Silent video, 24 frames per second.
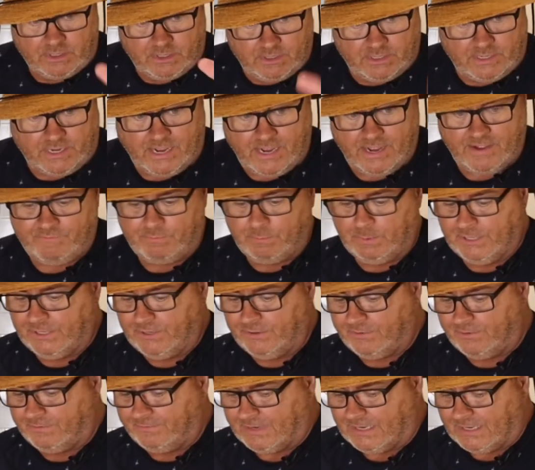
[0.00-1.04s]
Half a
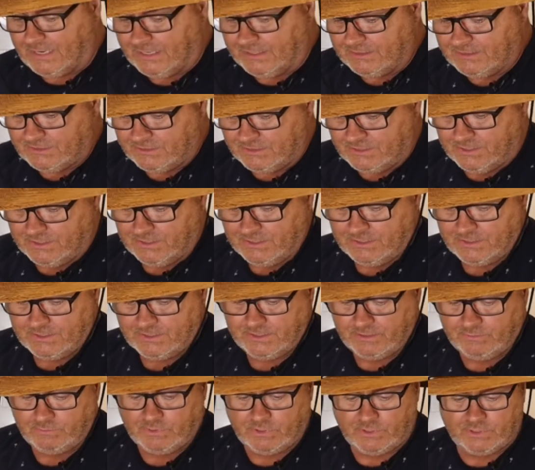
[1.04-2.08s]
blender of ice.
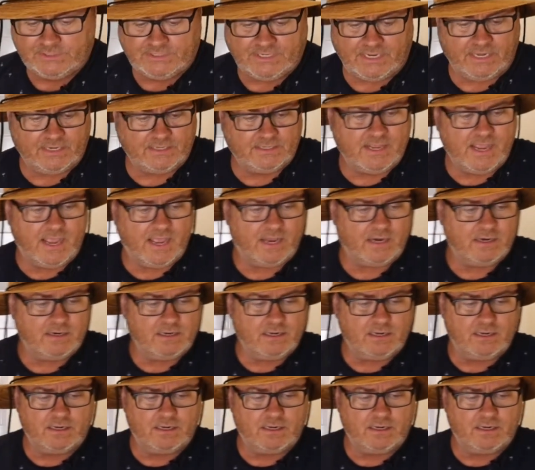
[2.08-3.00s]
Then we're going to take that